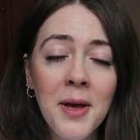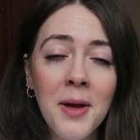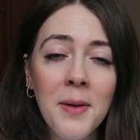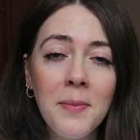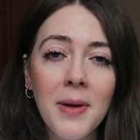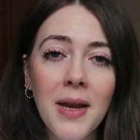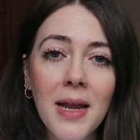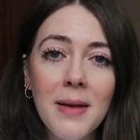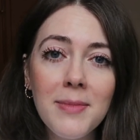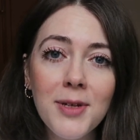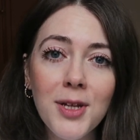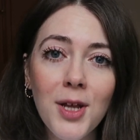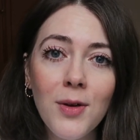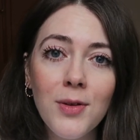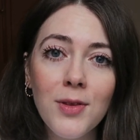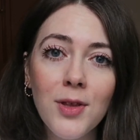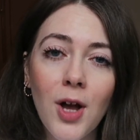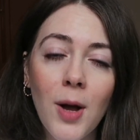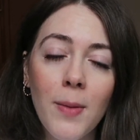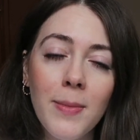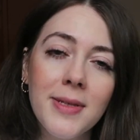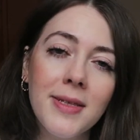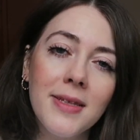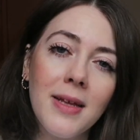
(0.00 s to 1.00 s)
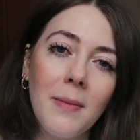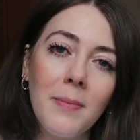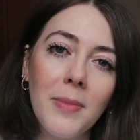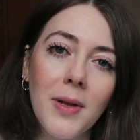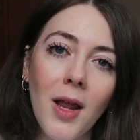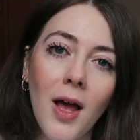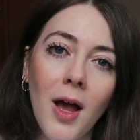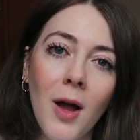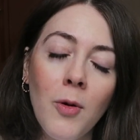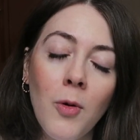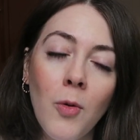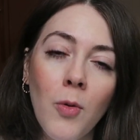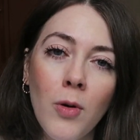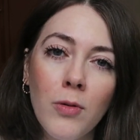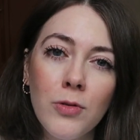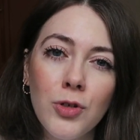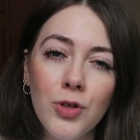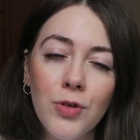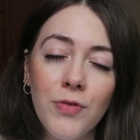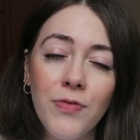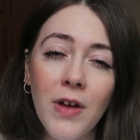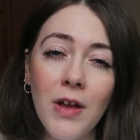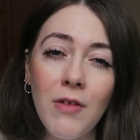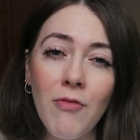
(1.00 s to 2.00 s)
But let me know in the comments down below, what was
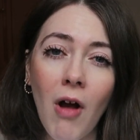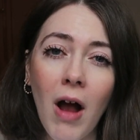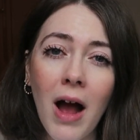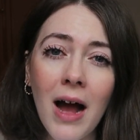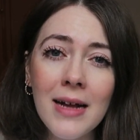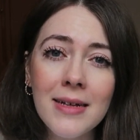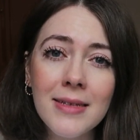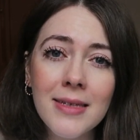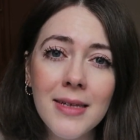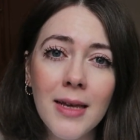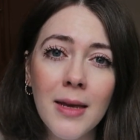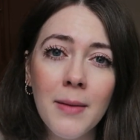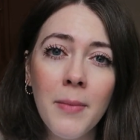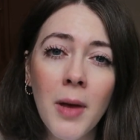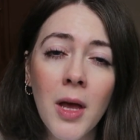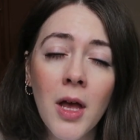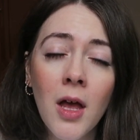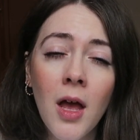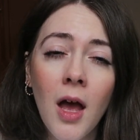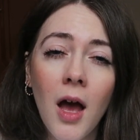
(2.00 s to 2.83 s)
your favourite item?